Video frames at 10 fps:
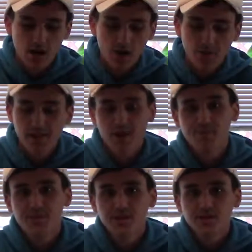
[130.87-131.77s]
Really
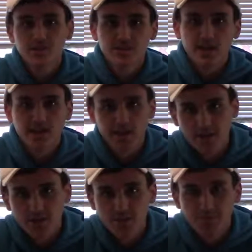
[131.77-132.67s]
helping you understand the
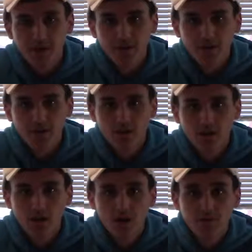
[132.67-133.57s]
character better.
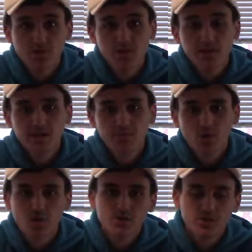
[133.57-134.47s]
It's really
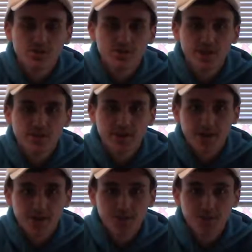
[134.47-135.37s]
important to understand your
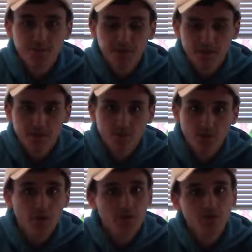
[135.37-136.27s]
character, because
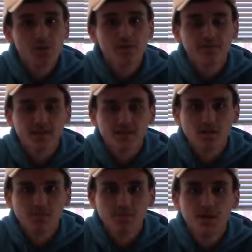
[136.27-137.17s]
when you go to a
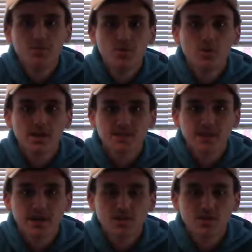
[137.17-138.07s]
convention, people
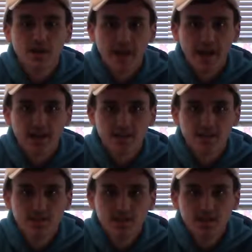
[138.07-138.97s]
expect you to
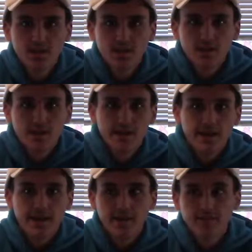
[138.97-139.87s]
act
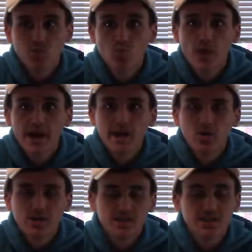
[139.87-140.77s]
in a way
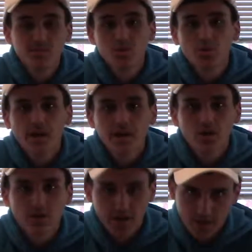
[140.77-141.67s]
or in a similar way
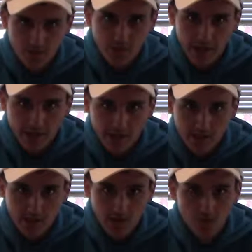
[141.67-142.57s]
your character would
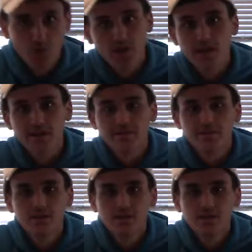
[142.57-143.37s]
act in real life.